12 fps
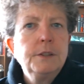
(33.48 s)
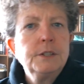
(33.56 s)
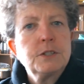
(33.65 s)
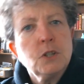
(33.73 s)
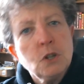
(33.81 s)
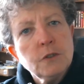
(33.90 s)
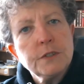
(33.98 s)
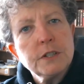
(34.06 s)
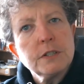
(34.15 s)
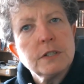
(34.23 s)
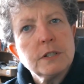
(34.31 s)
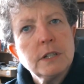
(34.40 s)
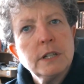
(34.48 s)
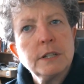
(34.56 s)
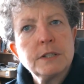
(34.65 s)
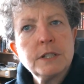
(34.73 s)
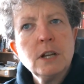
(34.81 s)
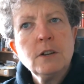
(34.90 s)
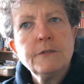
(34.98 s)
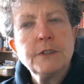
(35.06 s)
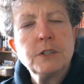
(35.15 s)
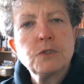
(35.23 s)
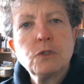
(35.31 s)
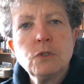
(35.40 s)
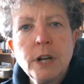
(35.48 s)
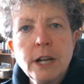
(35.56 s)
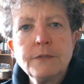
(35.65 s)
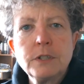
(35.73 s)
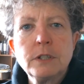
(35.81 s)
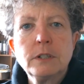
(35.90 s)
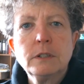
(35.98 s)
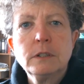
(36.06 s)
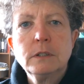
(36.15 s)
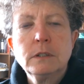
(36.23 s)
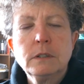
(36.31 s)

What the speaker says: The service itself is crafted